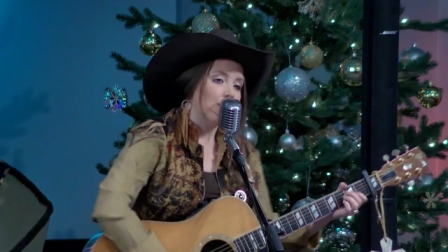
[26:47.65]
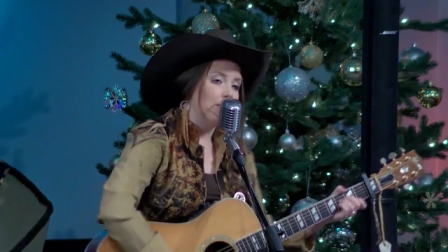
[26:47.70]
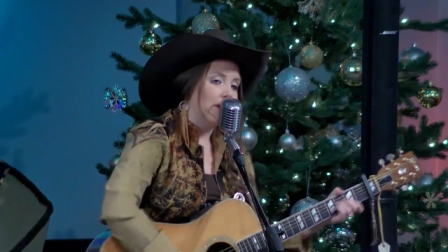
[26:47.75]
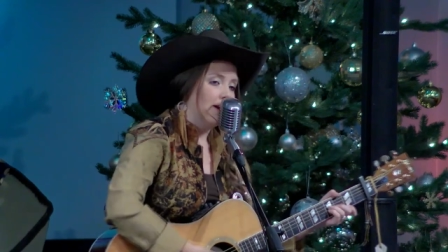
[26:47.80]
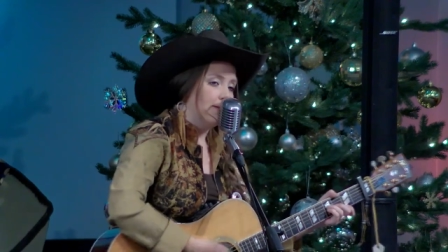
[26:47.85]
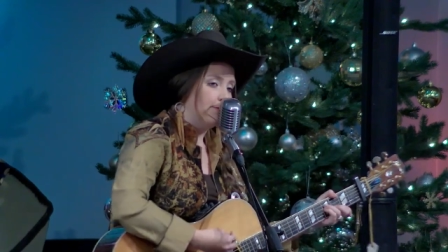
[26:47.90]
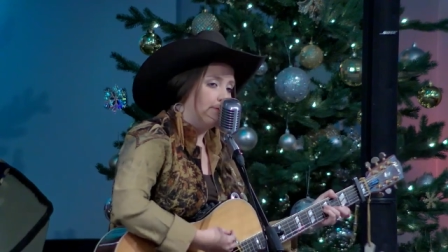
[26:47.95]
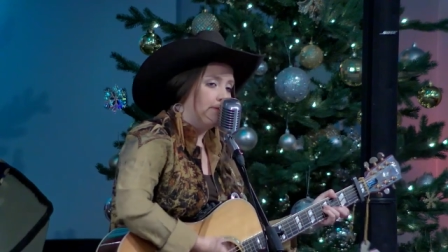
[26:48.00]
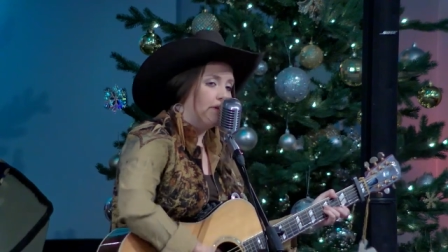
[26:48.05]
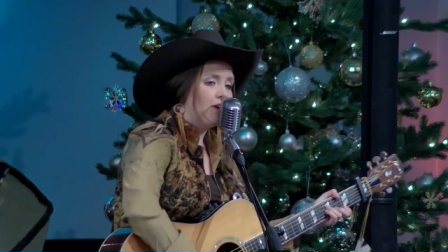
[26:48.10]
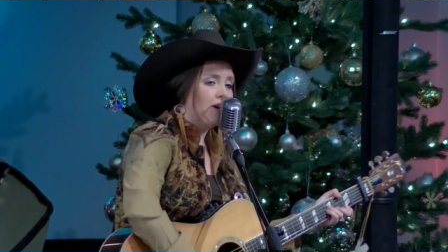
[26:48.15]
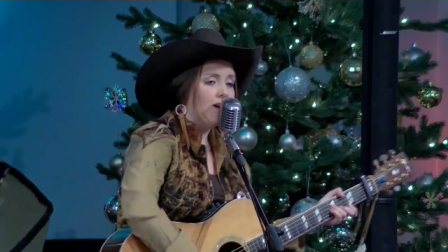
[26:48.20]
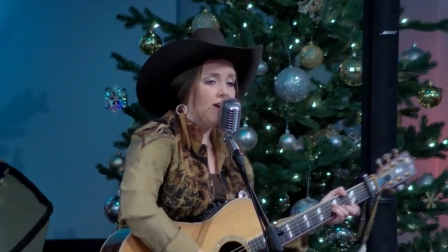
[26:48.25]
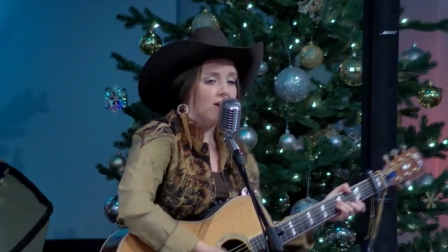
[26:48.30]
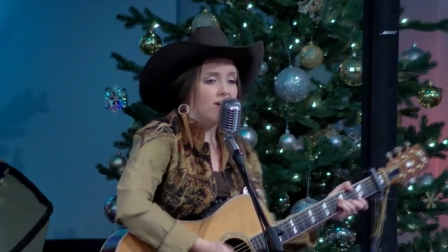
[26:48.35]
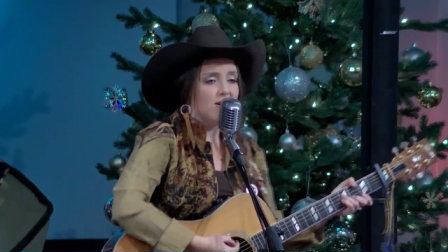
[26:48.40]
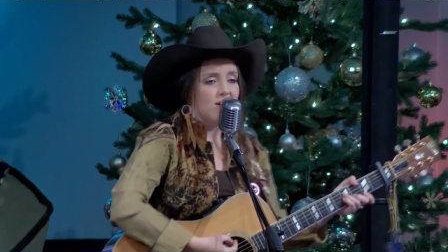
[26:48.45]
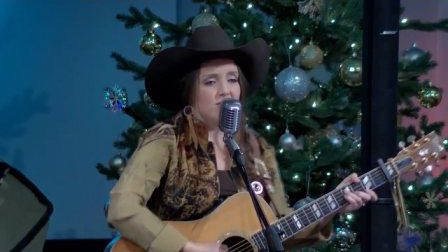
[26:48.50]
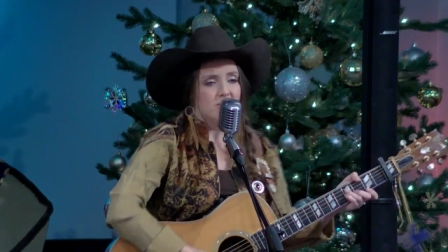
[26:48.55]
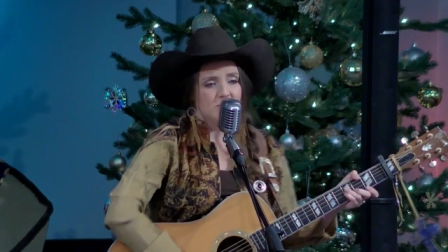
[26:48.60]
my
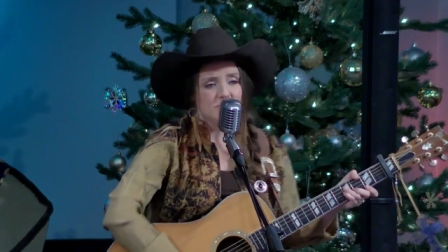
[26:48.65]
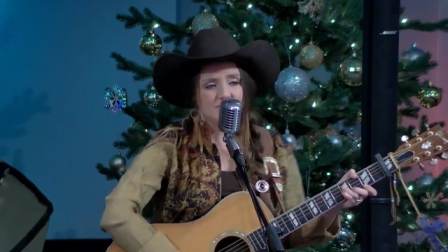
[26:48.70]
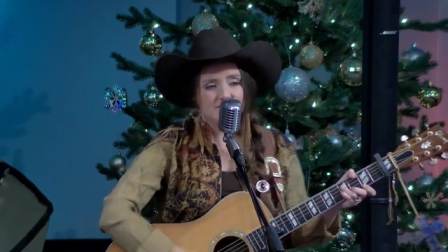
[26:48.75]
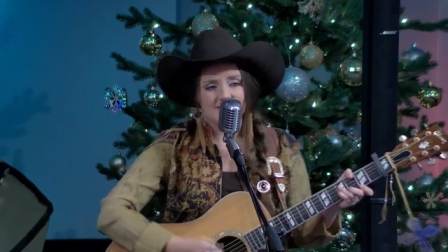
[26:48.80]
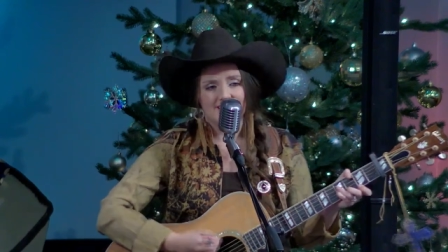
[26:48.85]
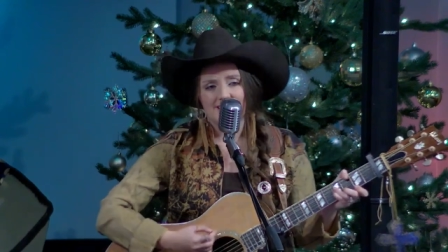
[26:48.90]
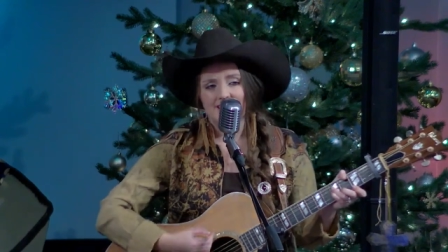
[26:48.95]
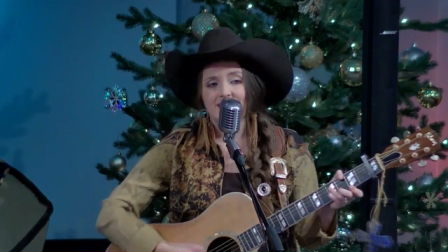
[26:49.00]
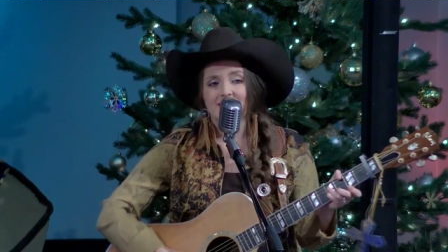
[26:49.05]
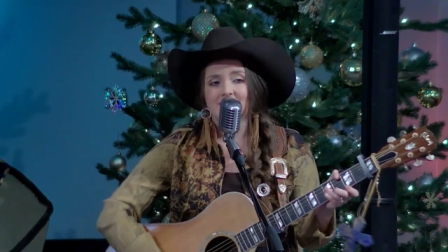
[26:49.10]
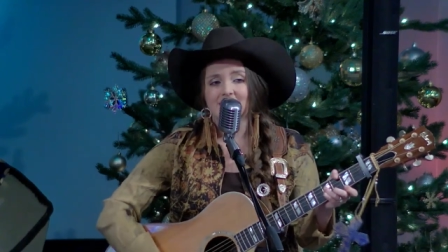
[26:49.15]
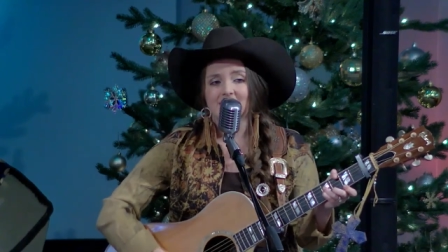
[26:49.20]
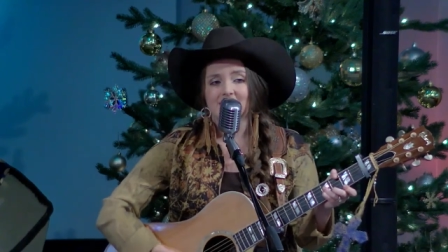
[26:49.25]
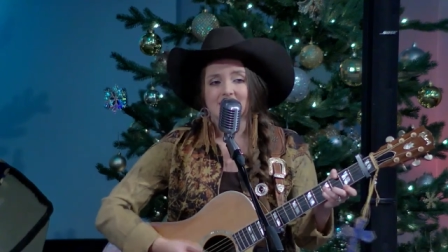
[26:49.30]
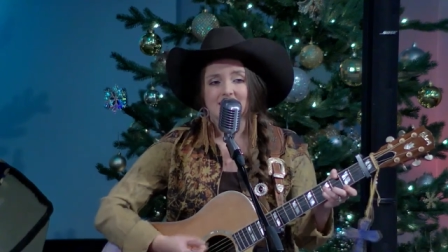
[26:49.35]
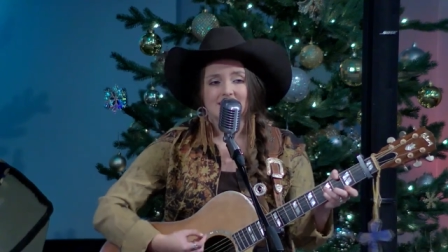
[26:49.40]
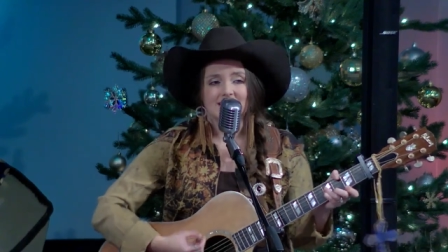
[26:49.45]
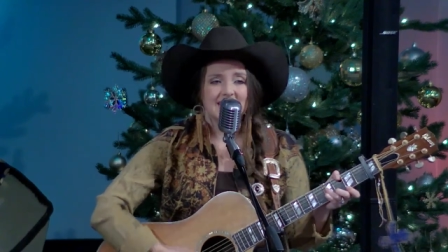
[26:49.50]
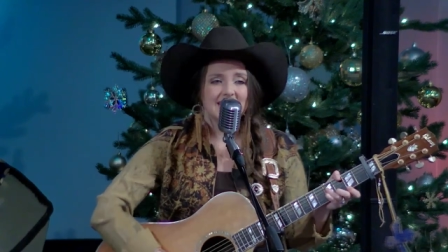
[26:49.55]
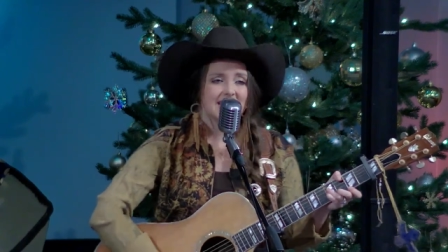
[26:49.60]
father
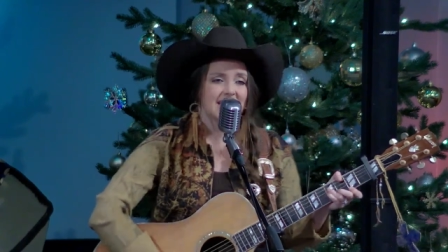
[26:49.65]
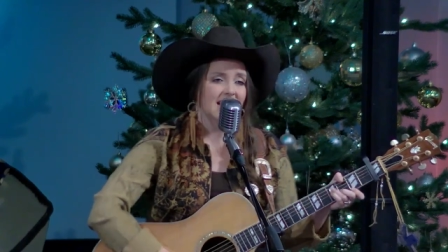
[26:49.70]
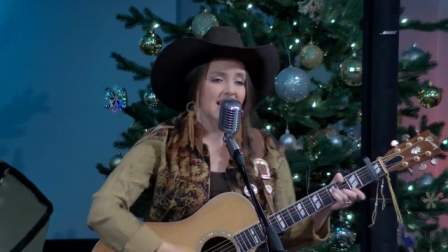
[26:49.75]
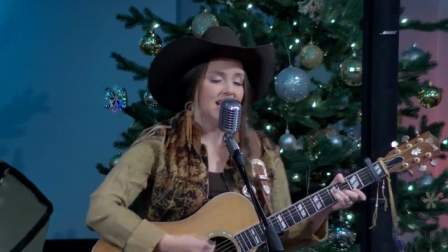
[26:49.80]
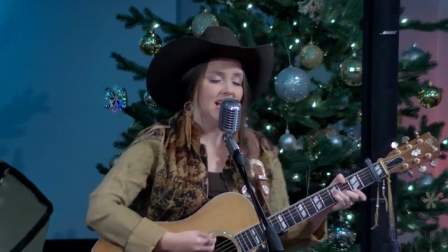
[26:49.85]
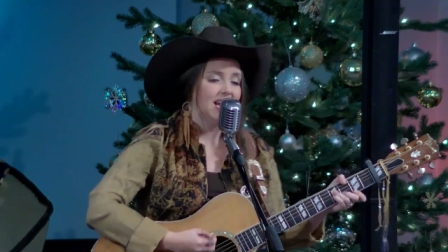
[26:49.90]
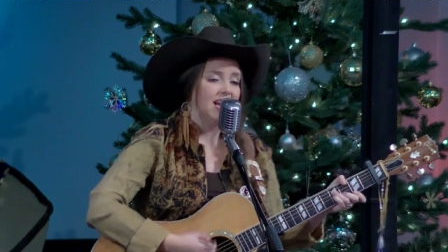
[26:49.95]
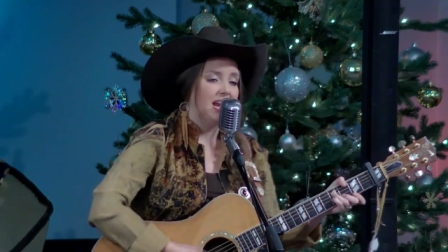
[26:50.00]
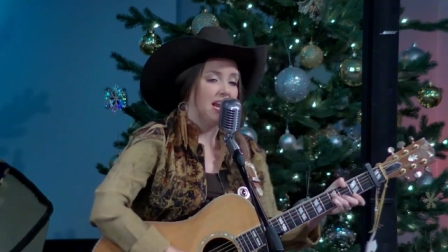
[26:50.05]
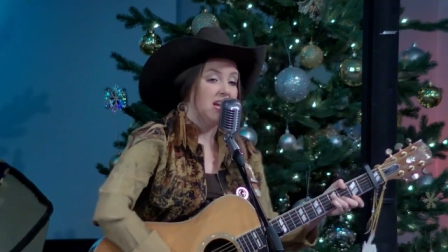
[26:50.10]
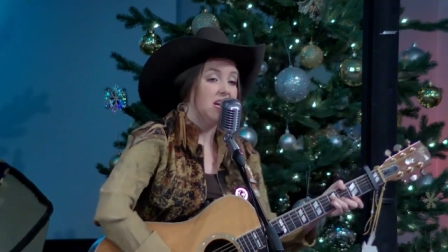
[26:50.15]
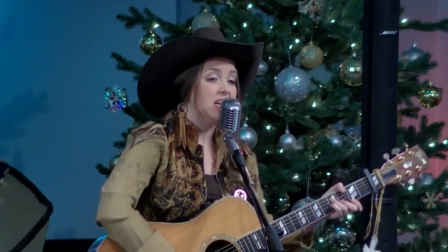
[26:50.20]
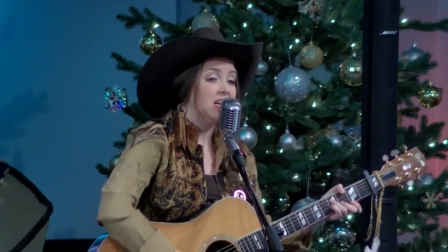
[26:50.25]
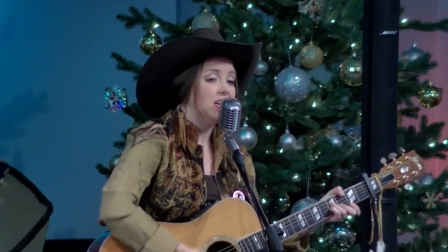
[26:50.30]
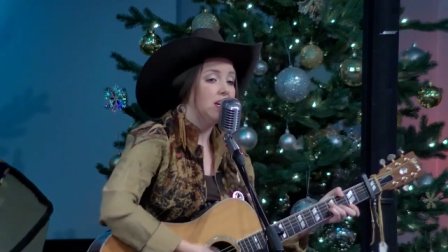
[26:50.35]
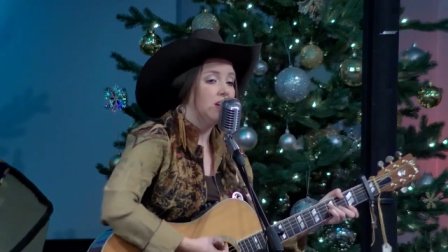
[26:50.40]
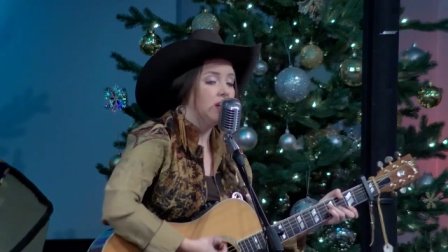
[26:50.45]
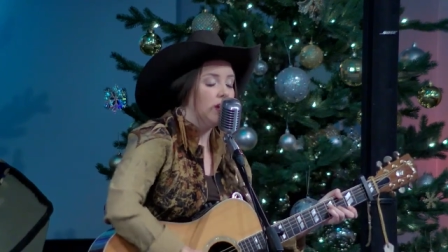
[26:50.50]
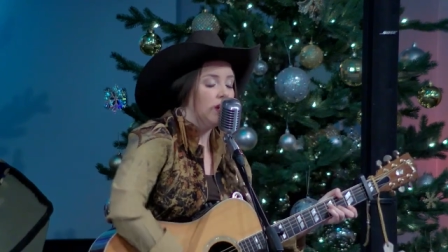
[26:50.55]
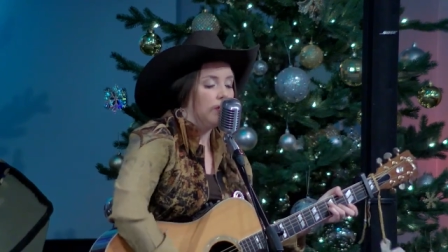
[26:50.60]
says that
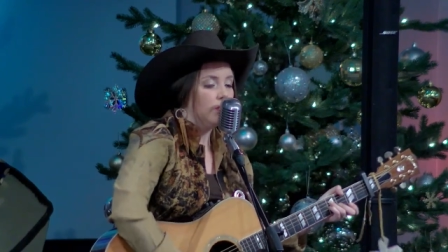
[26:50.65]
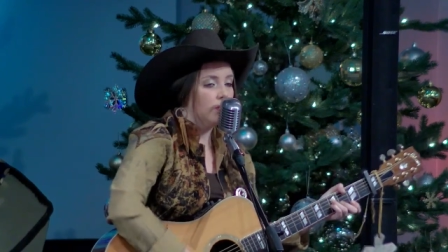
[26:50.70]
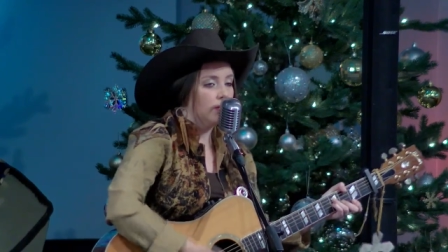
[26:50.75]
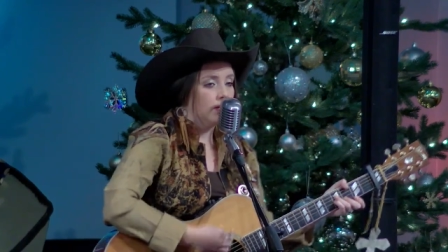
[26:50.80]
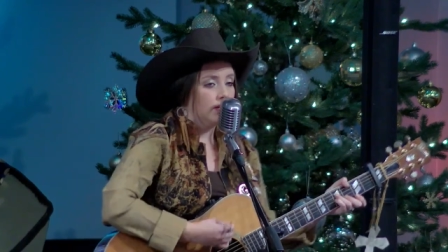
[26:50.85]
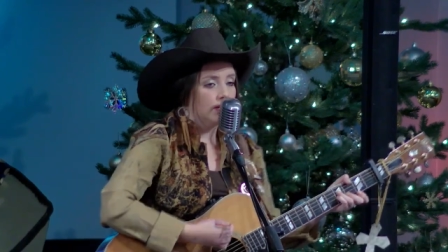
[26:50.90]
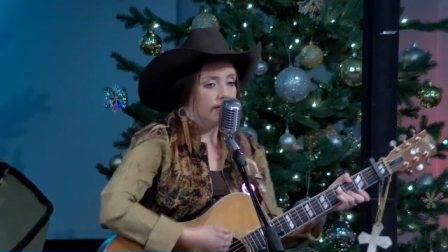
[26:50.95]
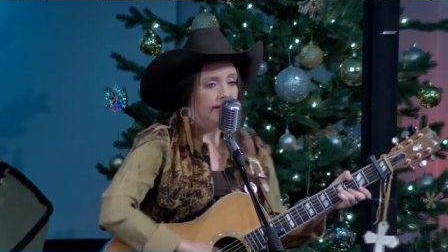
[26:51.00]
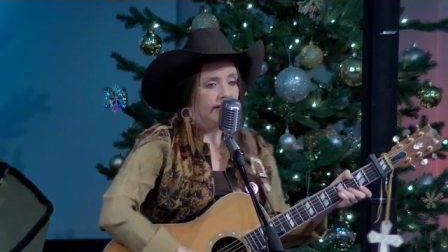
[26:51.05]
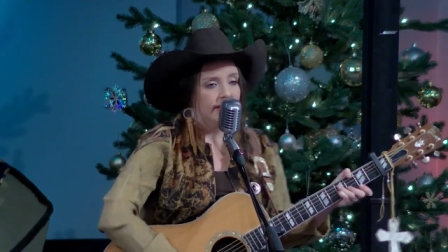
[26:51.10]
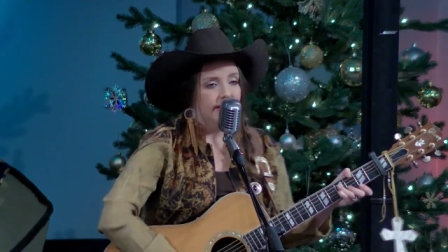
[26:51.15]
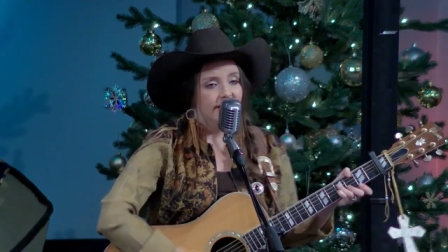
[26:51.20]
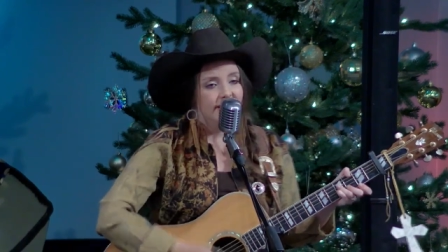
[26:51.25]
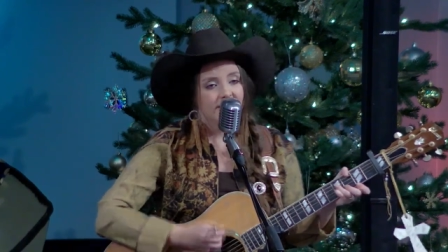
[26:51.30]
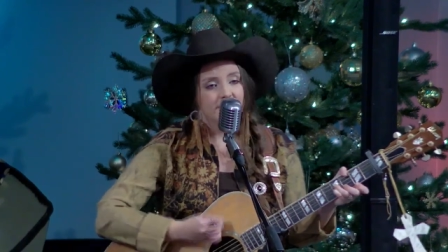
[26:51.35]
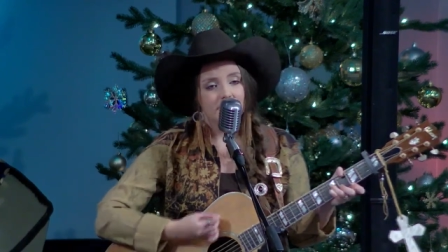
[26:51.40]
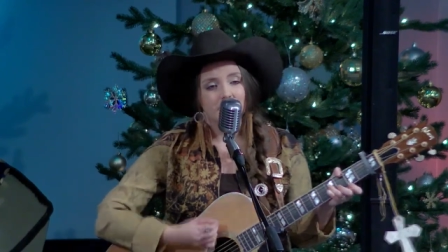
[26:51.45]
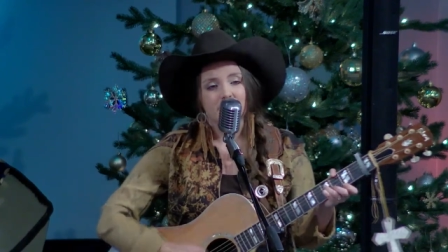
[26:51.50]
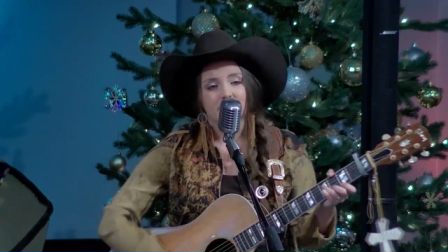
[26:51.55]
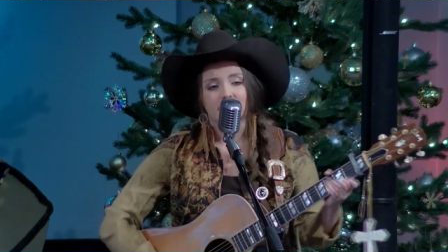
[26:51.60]
he will
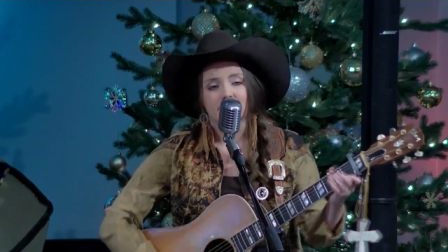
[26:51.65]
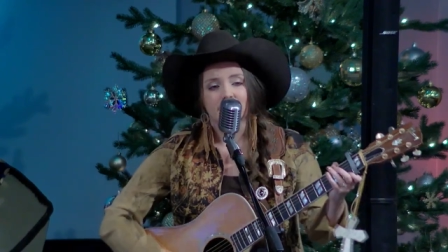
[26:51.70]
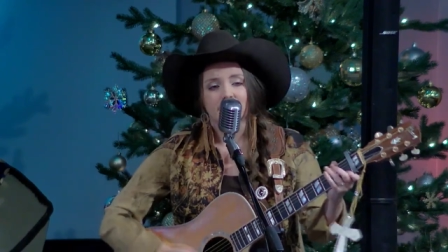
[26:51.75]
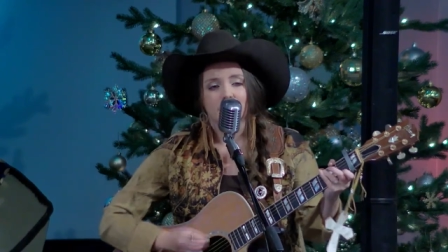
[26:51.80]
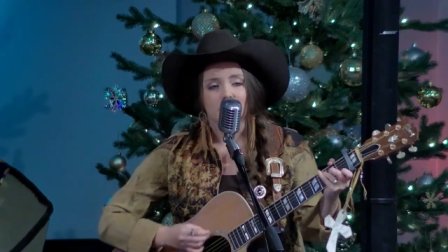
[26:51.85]
leave me